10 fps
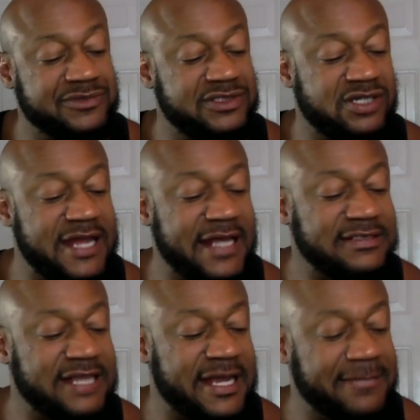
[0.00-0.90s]
Till the
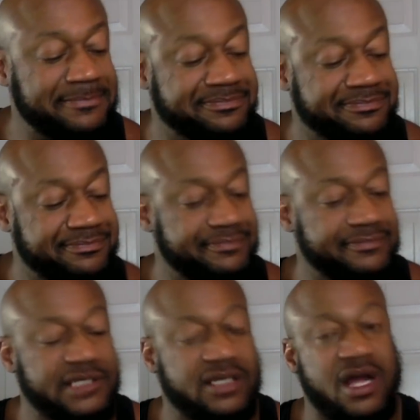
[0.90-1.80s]
next day,
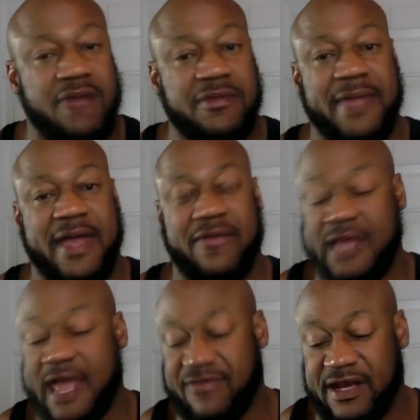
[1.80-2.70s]
he called me back. We
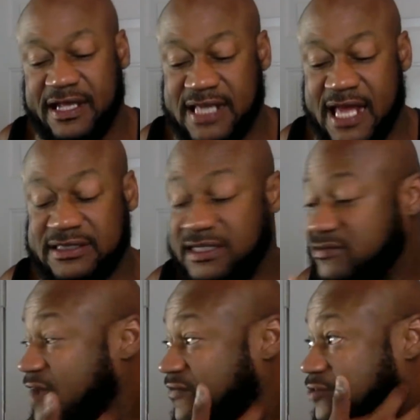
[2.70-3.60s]
got the next day. I
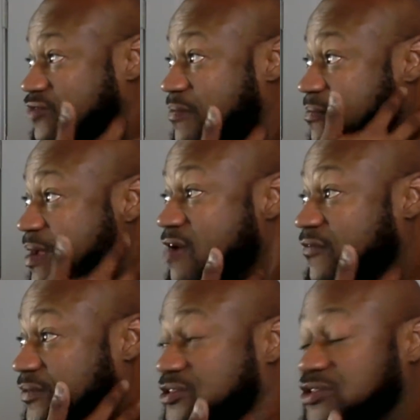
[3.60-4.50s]
said, after I dropped him back, I
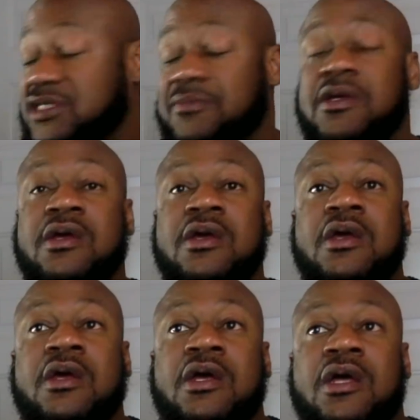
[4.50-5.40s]
went to the gym.
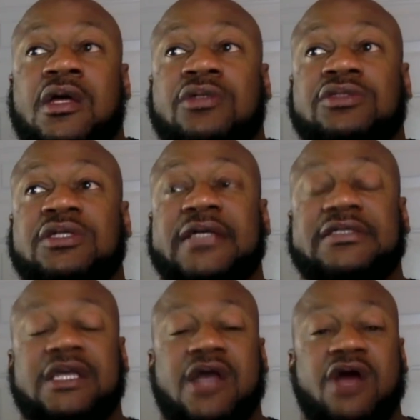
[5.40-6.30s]
So the next
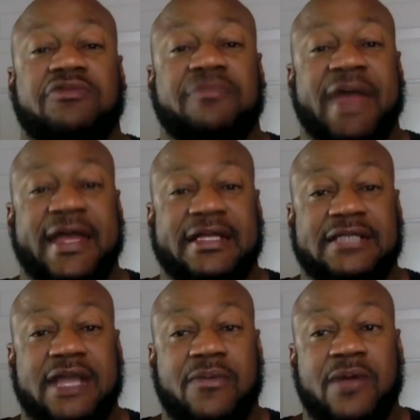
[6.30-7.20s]
day he called me back. He's
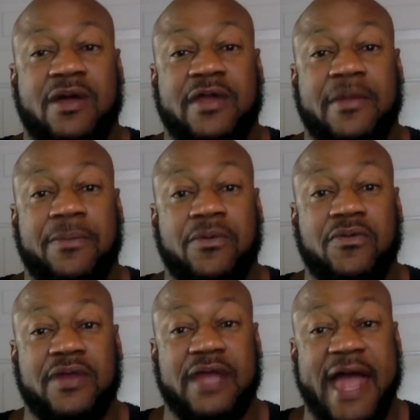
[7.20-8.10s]
like, well, they
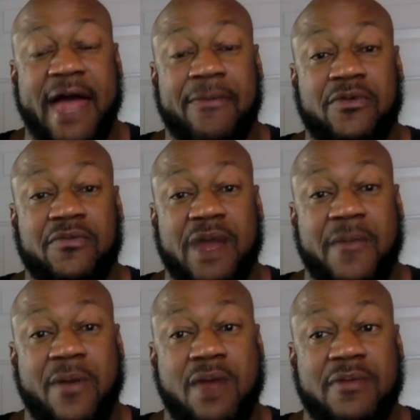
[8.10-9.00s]
approved. The guy approved my
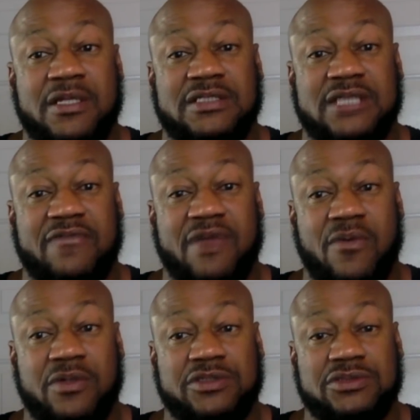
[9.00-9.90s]
apartment. He said, if I
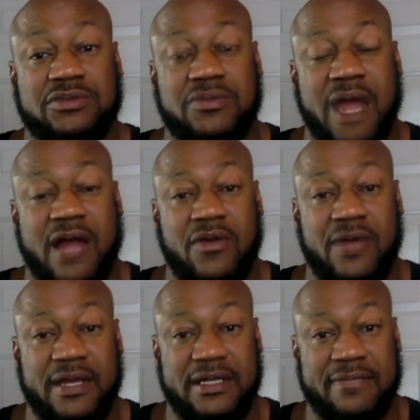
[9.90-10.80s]
want to, I can go
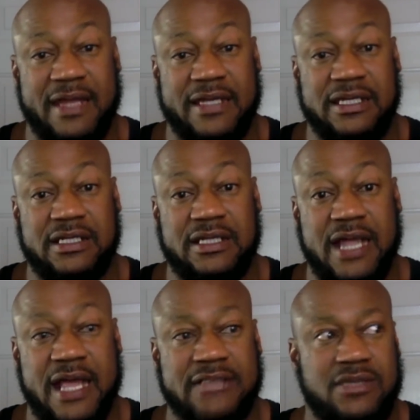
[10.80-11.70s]
ahead and get my key
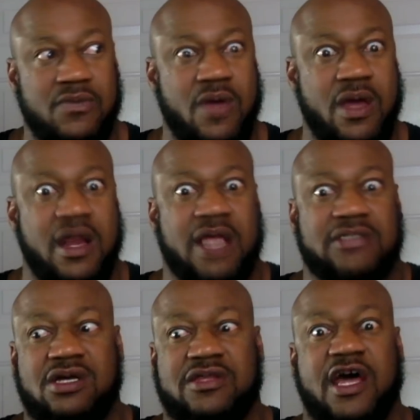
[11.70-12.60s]
today. I said, well, that's
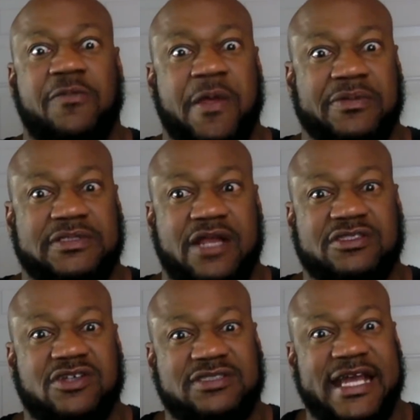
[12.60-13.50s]
good. The other people tell me
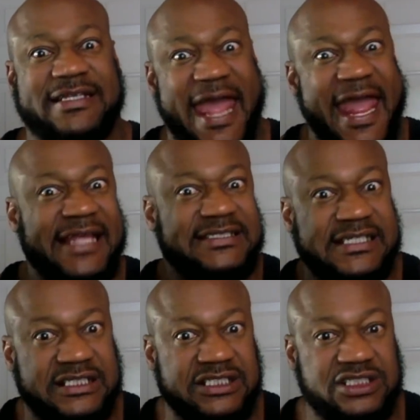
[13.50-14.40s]
it's going to take days to
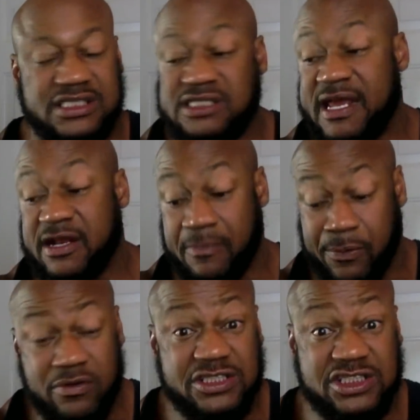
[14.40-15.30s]
get this shit. This man
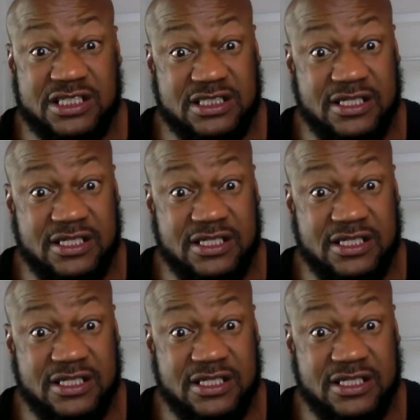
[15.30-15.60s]
approved this shit.